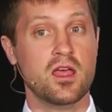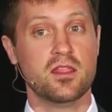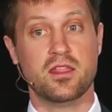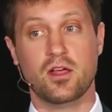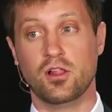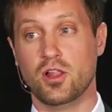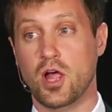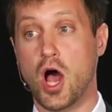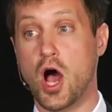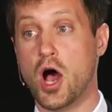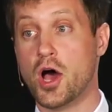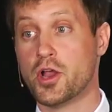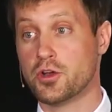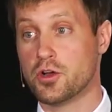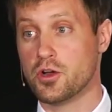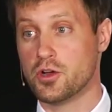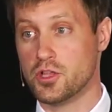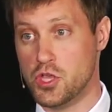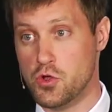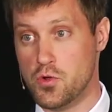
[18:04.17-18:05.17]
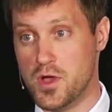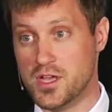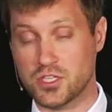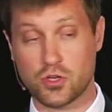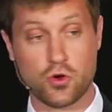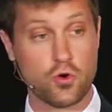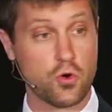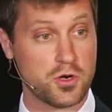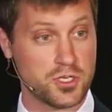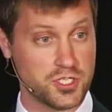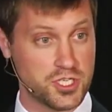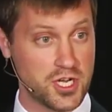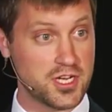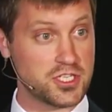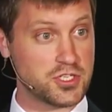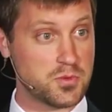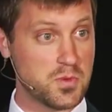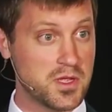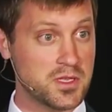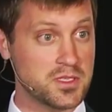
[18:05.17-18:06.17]
They'll honor U.S. court
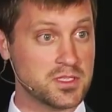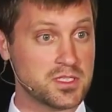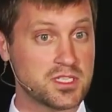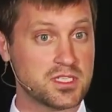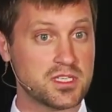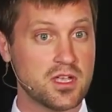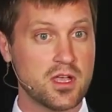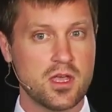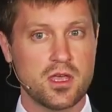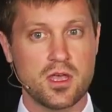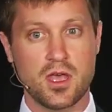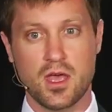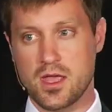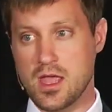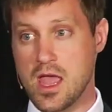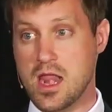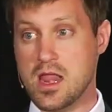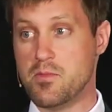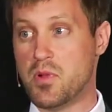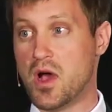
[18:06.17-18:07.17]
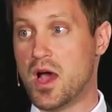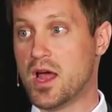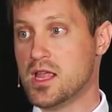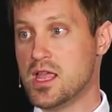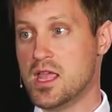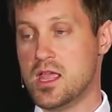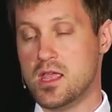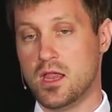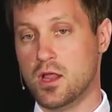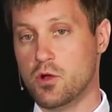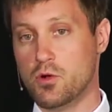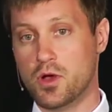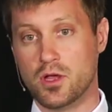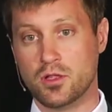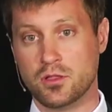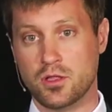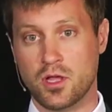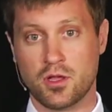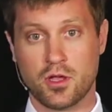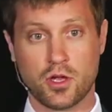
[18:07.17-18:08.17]
judgments. Anybody,
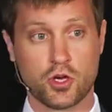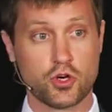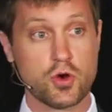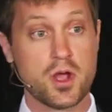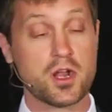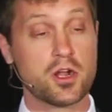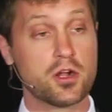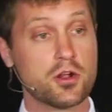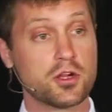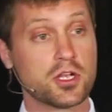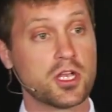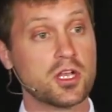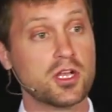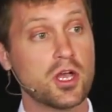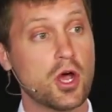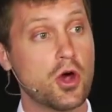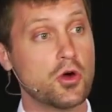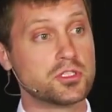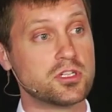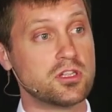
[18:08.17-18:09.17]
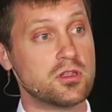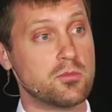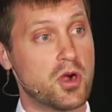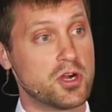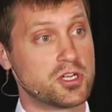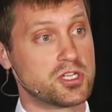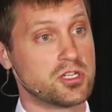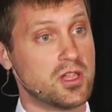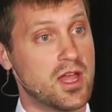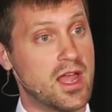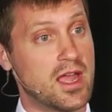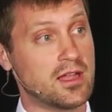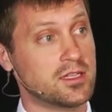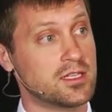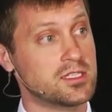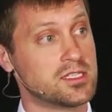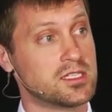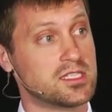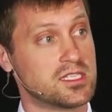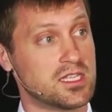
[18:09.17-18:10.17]
a creditor can go to the Marshall
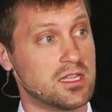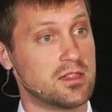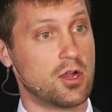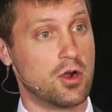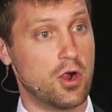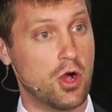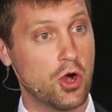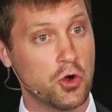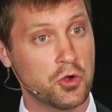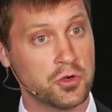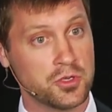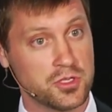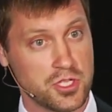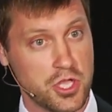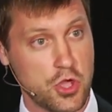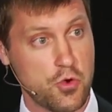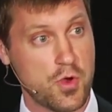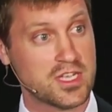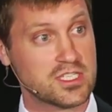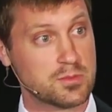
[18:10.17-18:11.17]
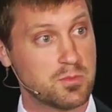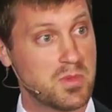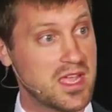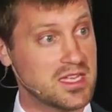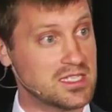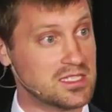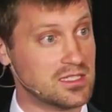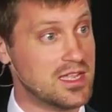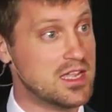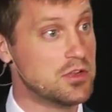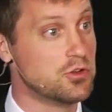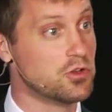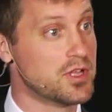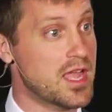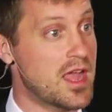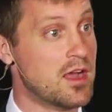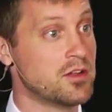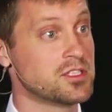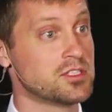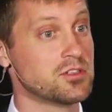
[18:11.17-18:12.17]
Islands and send their own U.S.-based legal
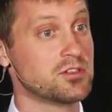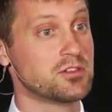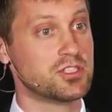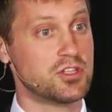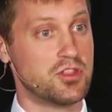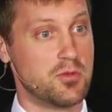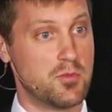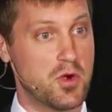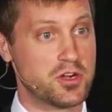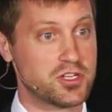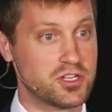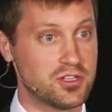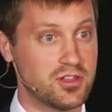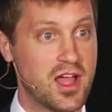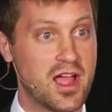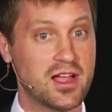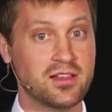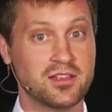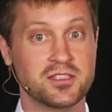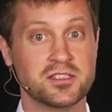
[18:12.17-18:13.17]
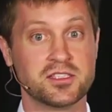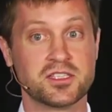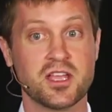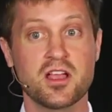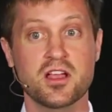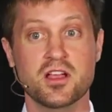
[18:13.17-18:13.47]
counsel to the Marshall Islands